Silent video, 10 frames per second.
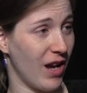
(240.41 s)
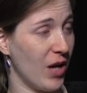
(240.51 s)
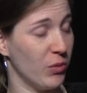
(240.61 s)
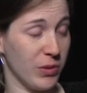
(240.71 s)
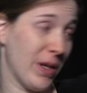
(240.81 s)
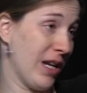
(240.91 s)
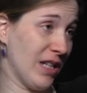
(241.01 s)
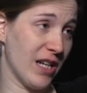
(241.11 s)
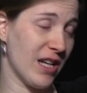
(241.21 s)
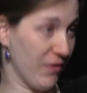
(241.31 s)
I was planning
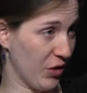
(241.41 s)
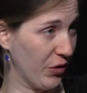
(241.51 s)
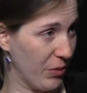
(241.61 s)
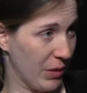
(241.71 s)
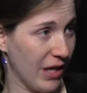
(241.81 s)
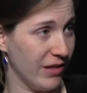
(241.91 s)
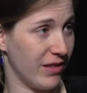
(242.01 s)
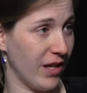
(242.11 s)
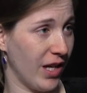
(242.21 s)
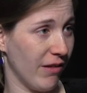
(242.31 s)
not to have children
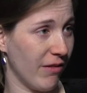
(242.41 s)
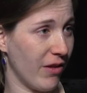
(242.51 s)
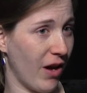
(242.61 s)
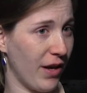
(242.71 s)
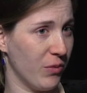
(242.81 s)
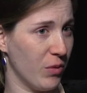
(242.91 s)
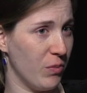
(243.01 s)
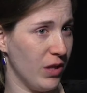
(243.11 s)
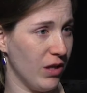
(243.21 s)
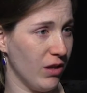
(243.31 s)
because I thought it would
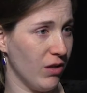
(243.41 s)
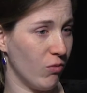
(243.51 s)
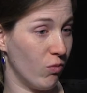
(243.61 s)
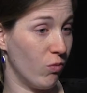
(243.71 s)
be